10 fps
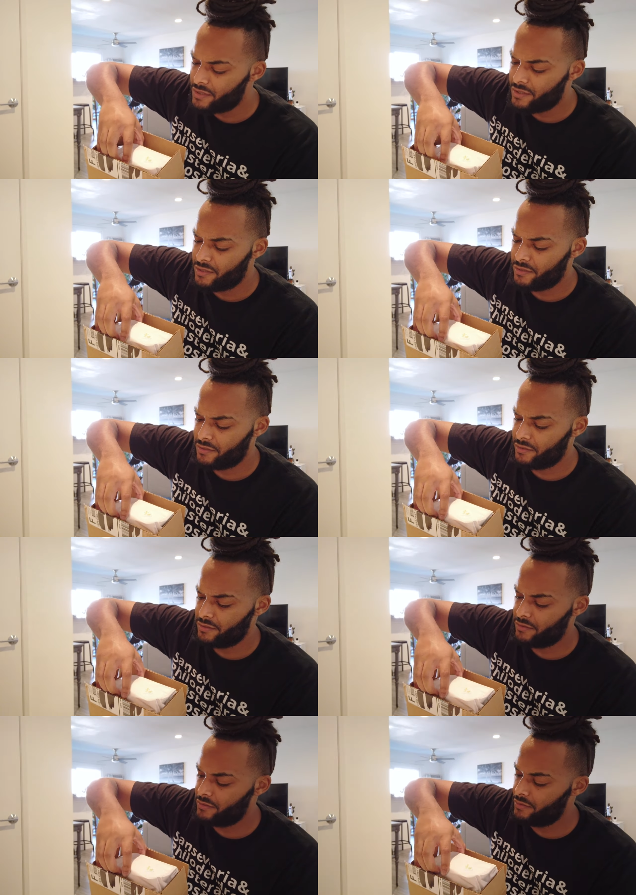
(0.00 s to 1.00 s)

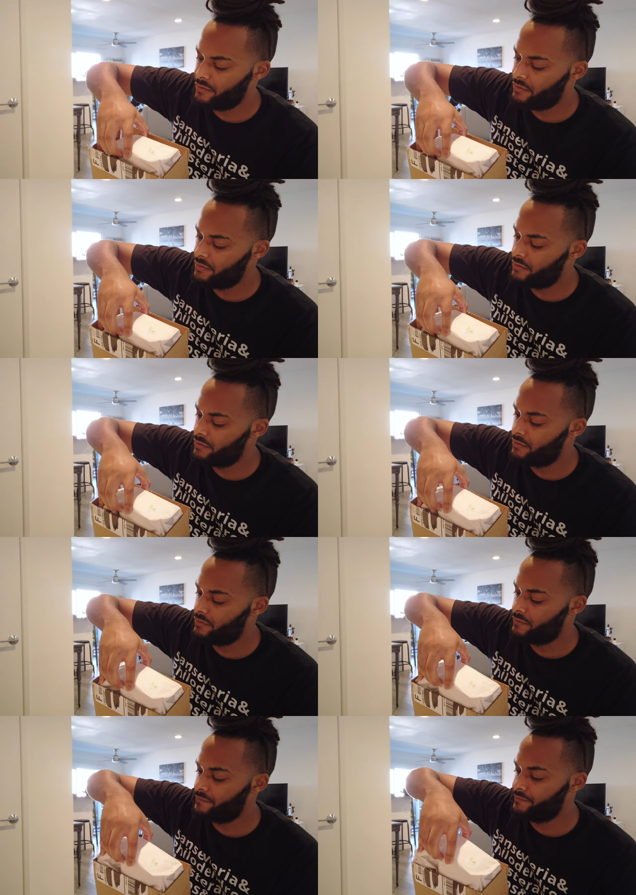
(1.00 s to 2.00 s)

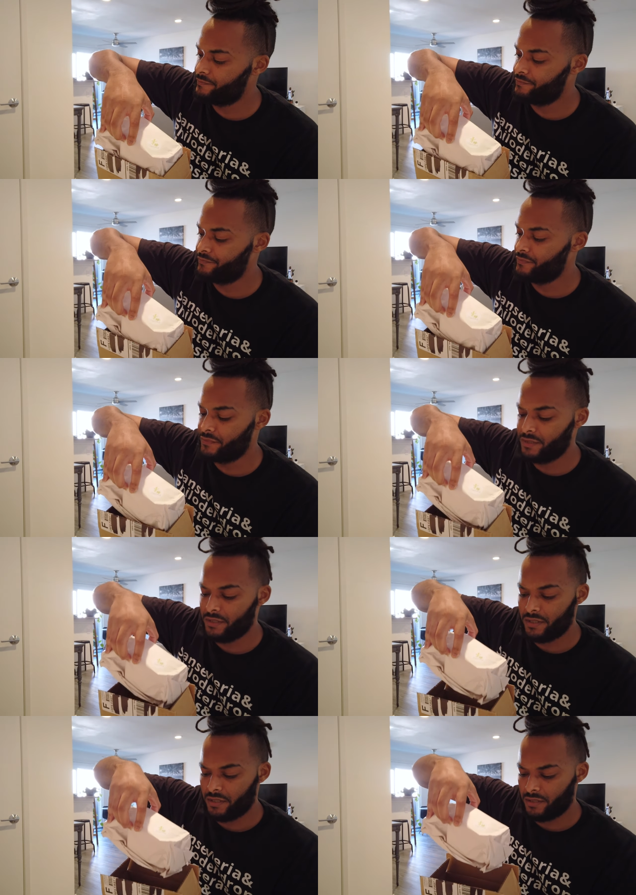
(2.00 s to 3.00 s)

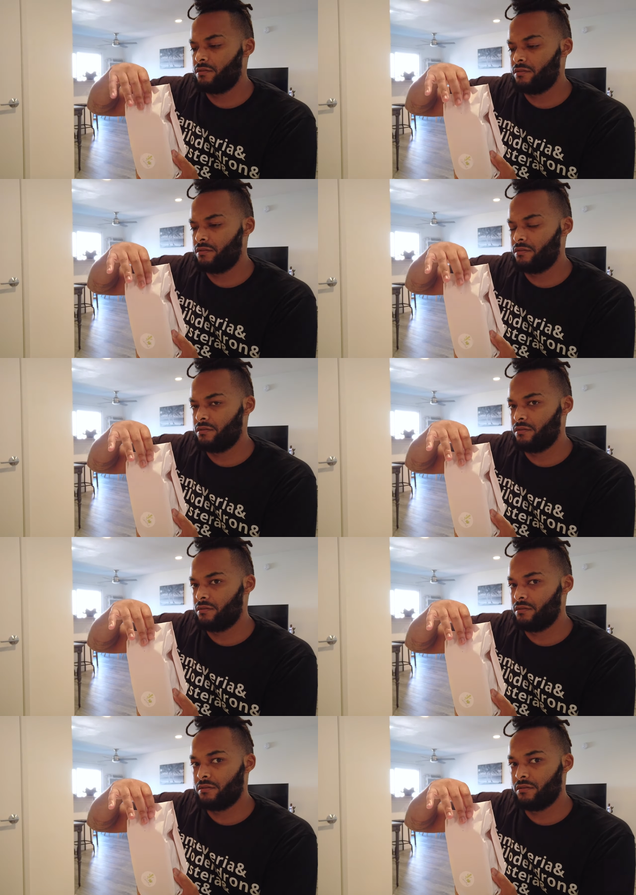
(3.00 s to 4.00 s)

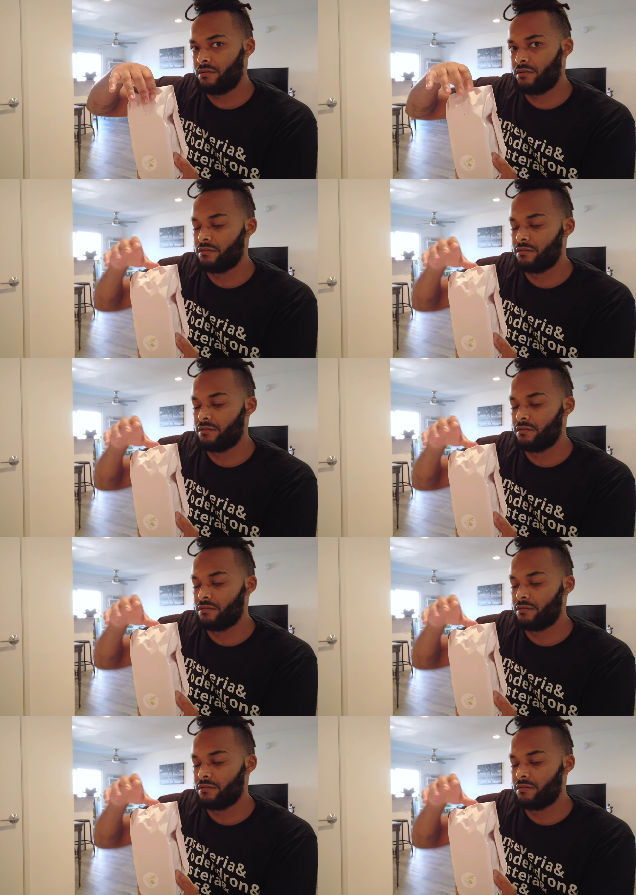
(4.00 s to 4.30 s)
(silence)